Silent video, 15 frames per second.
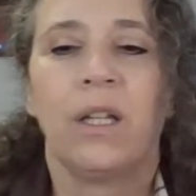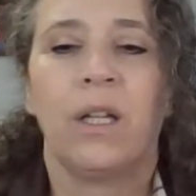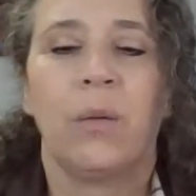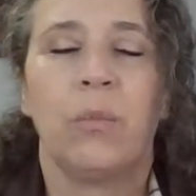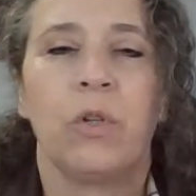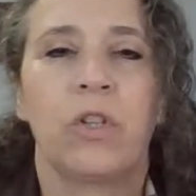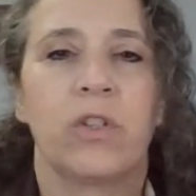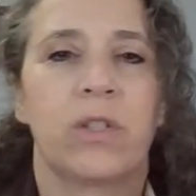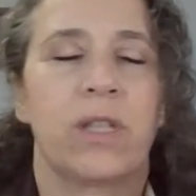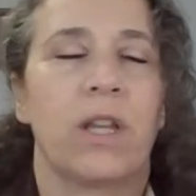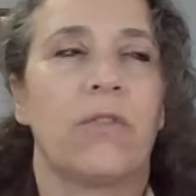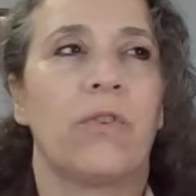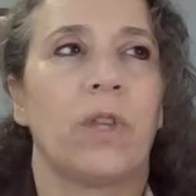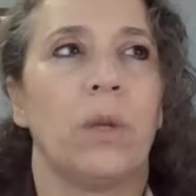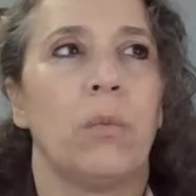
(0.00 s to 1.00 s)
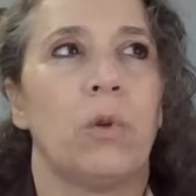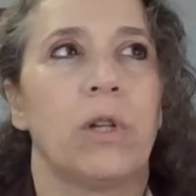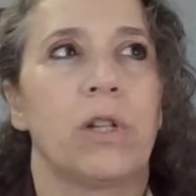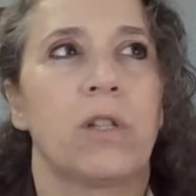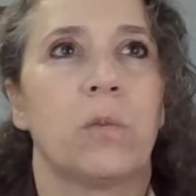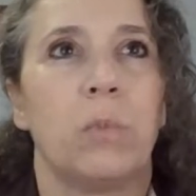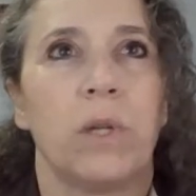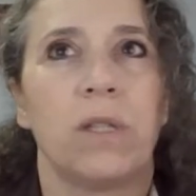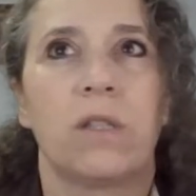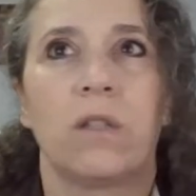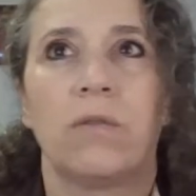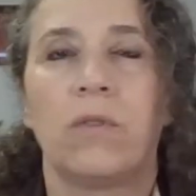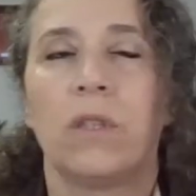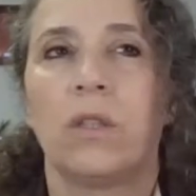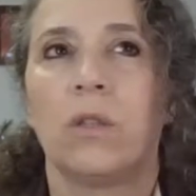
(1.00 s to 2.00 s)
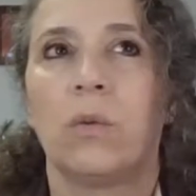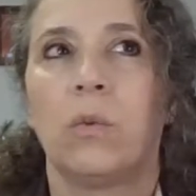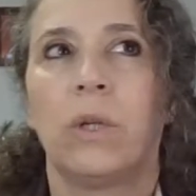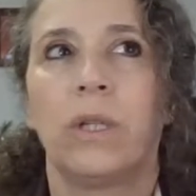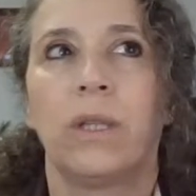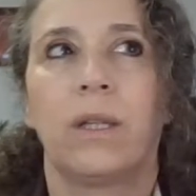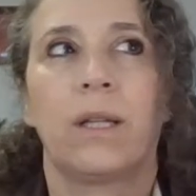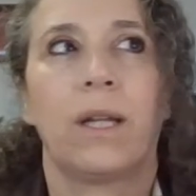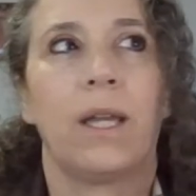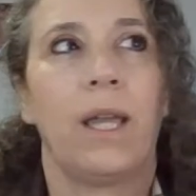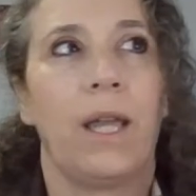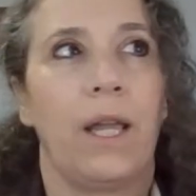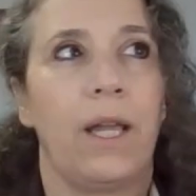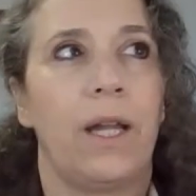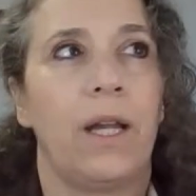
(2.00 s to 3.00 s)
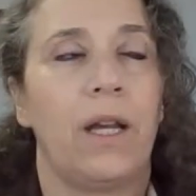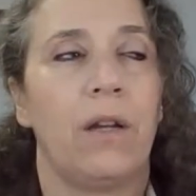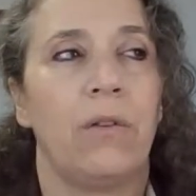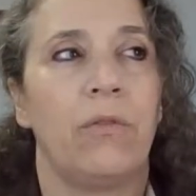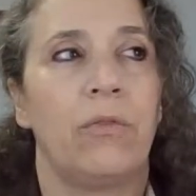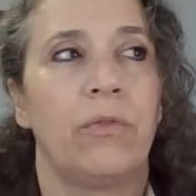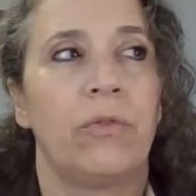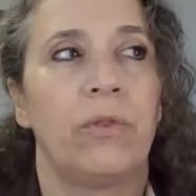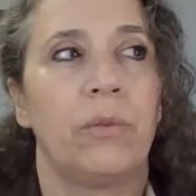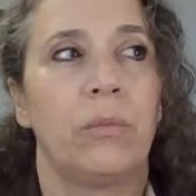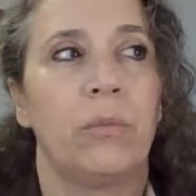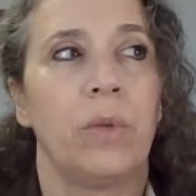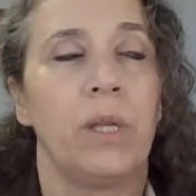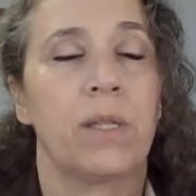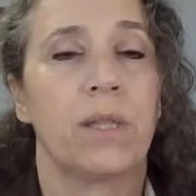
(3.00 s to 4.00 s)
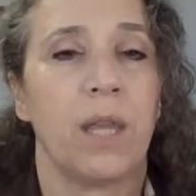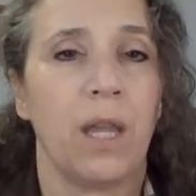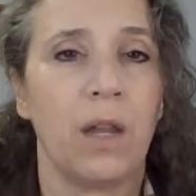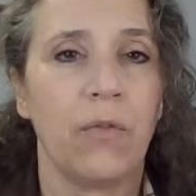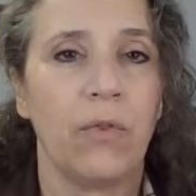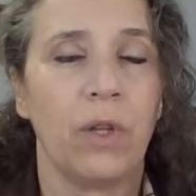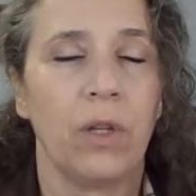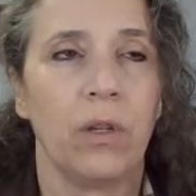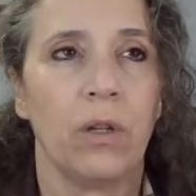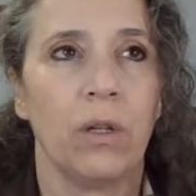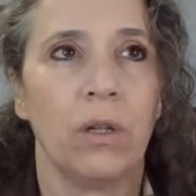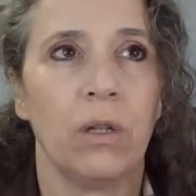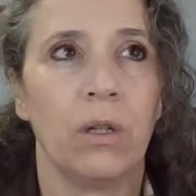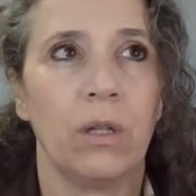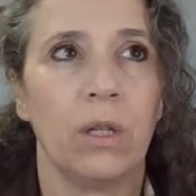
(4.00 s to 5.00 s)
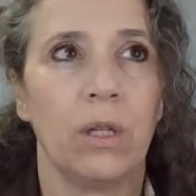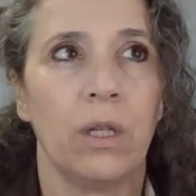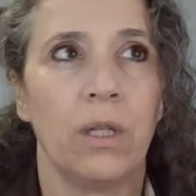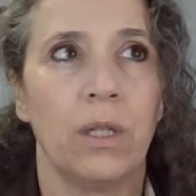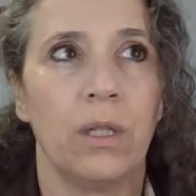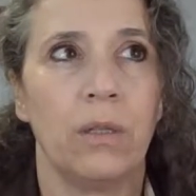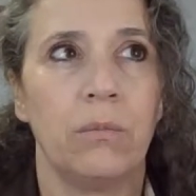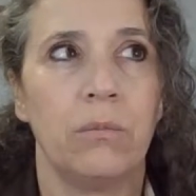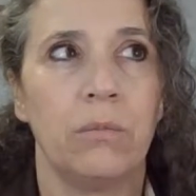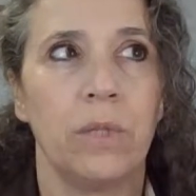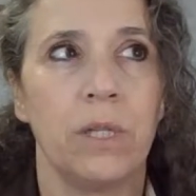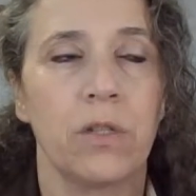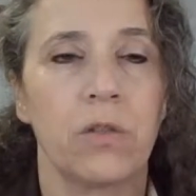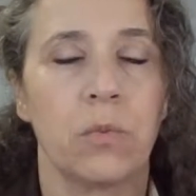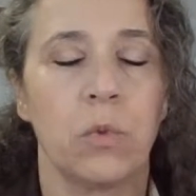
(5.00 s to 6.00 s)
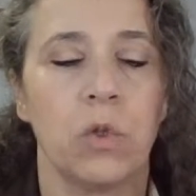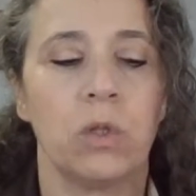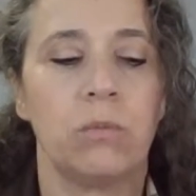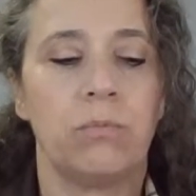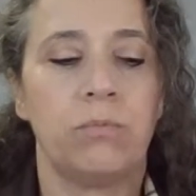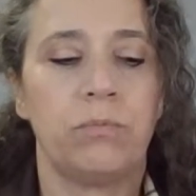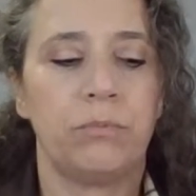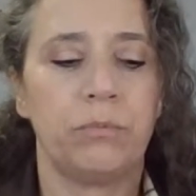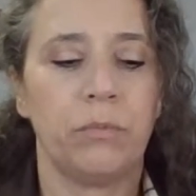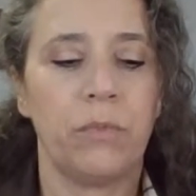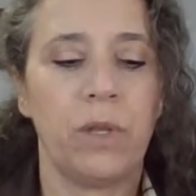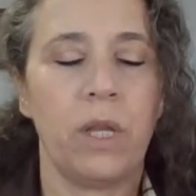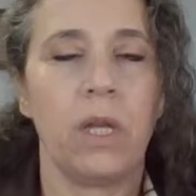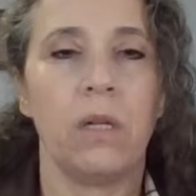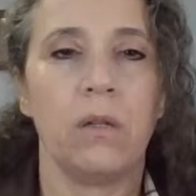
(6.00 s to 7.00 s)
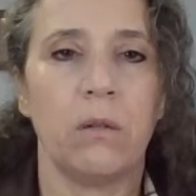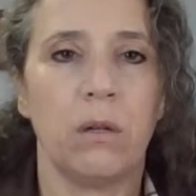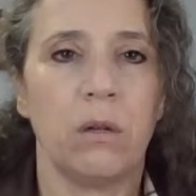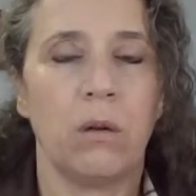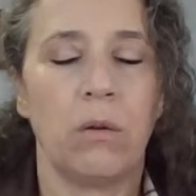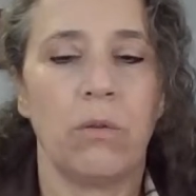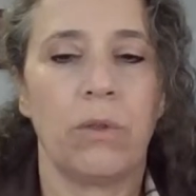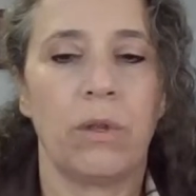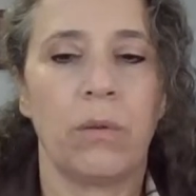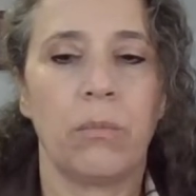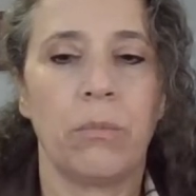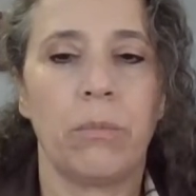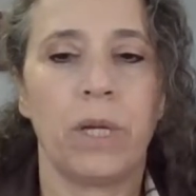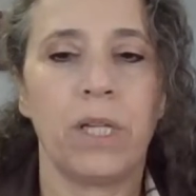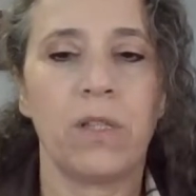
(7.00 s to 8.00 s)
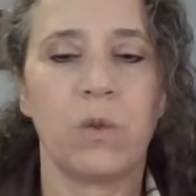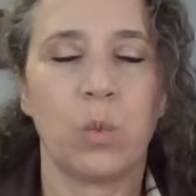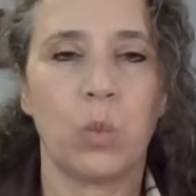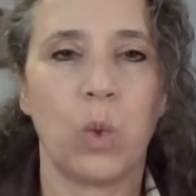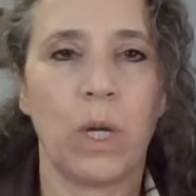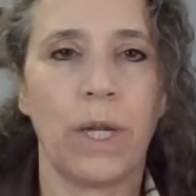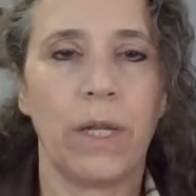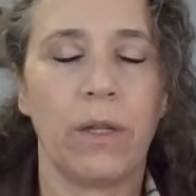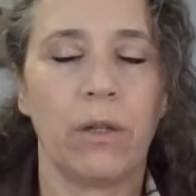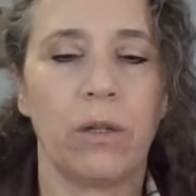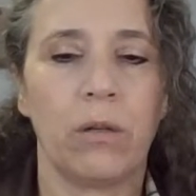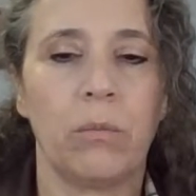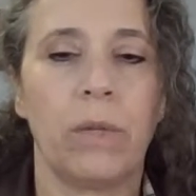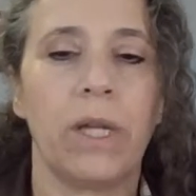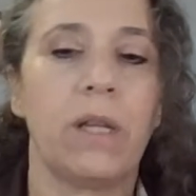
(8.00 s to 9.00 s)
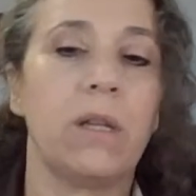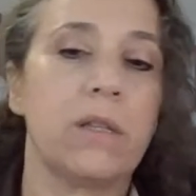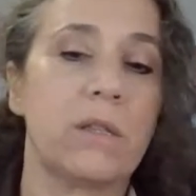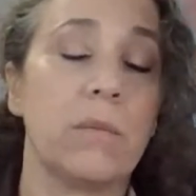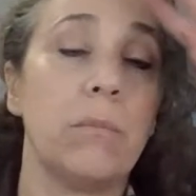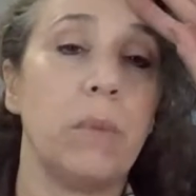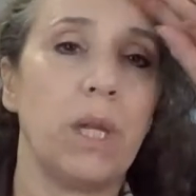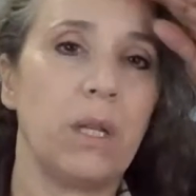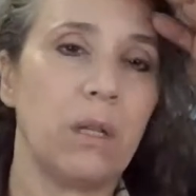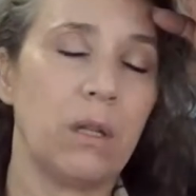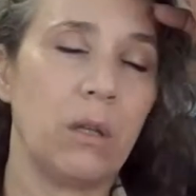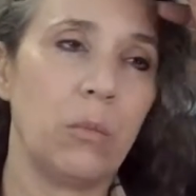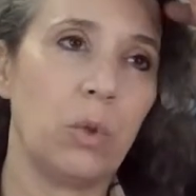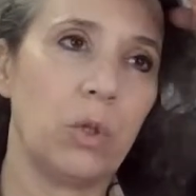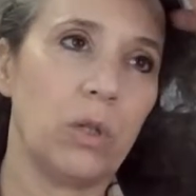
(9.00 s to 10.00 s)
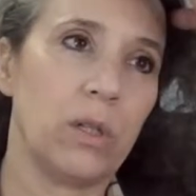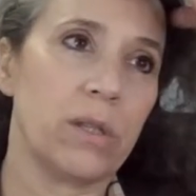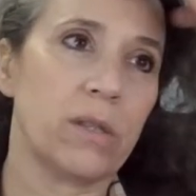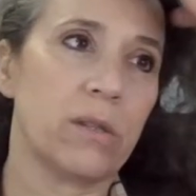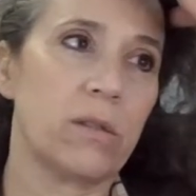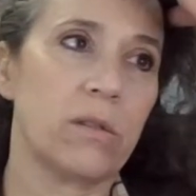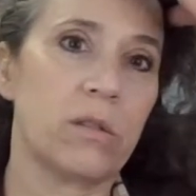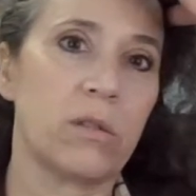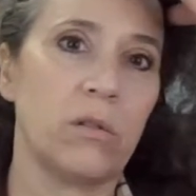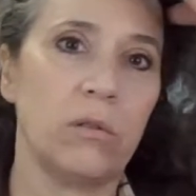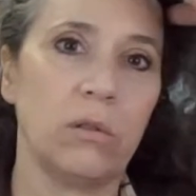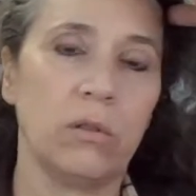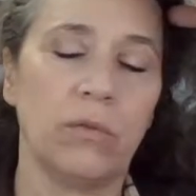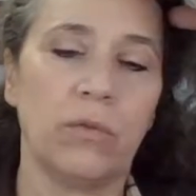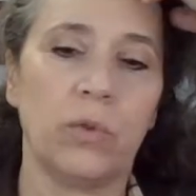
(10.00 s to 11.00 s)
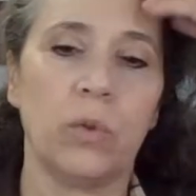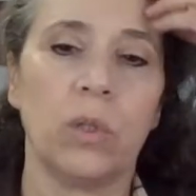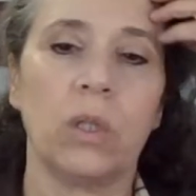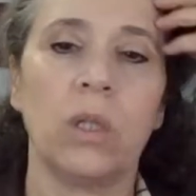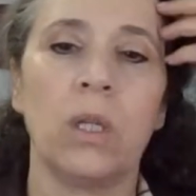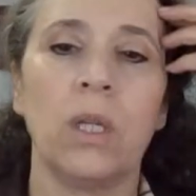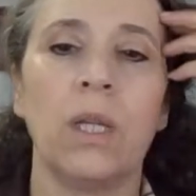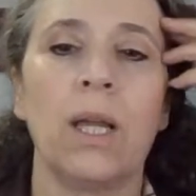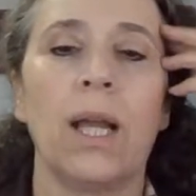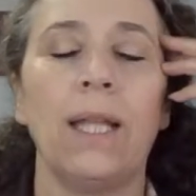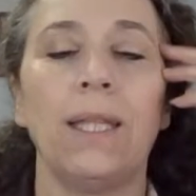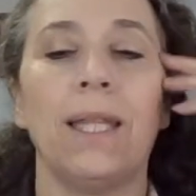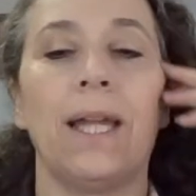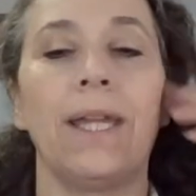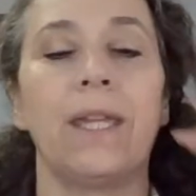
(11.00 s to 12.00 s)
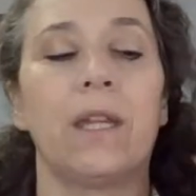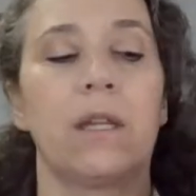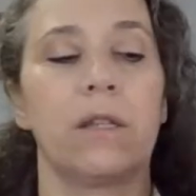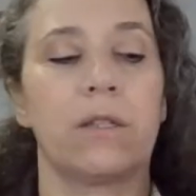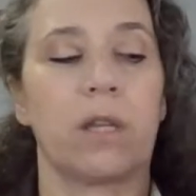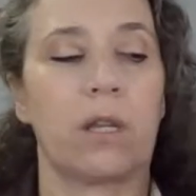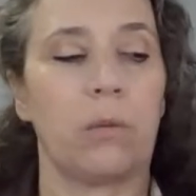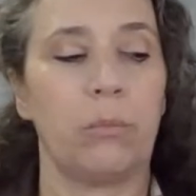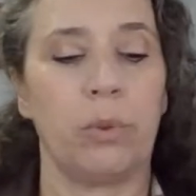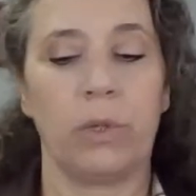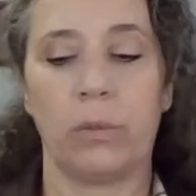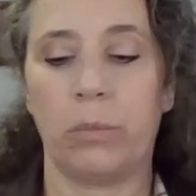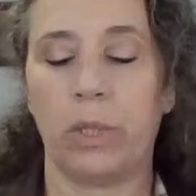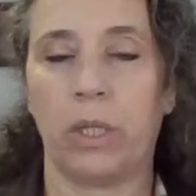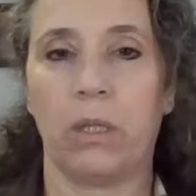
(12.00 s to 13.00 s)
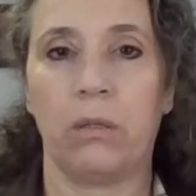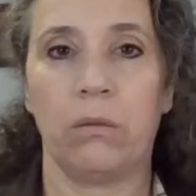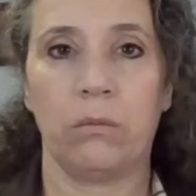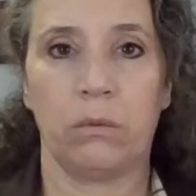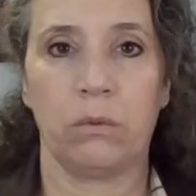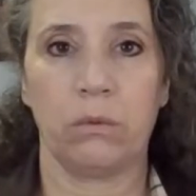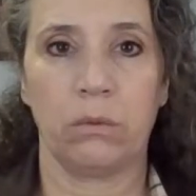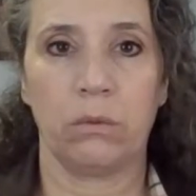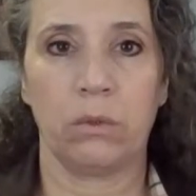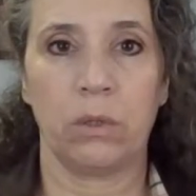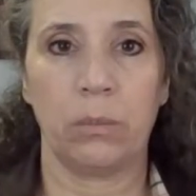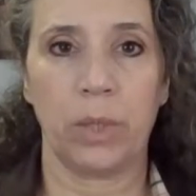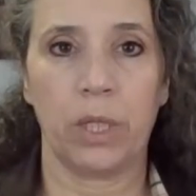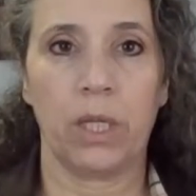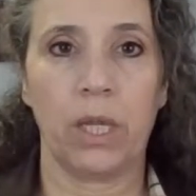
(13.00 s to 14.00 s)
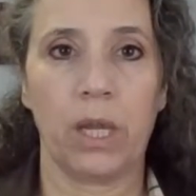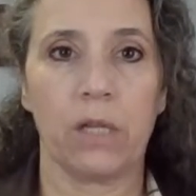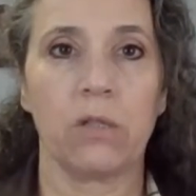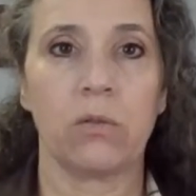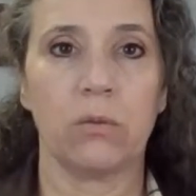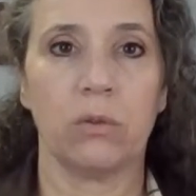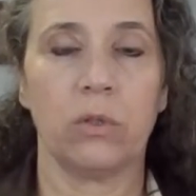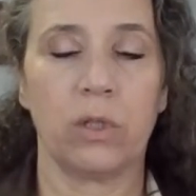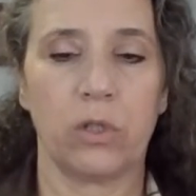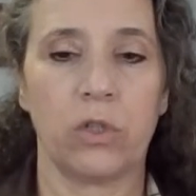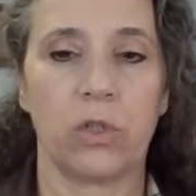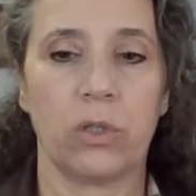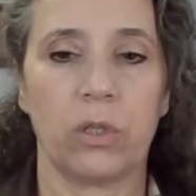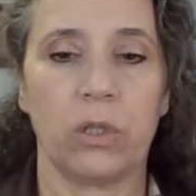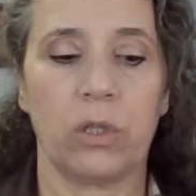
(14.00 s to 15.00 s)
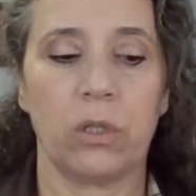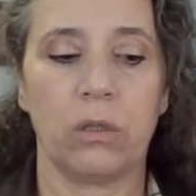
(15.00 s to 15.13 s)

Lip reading: which is definitely more expensive than the one that I have. It's heavier. It's more narrow than mine's wider. Mine isn't made anymore. It's the Solar Vor. I like it because I can put a big casserole dish in there.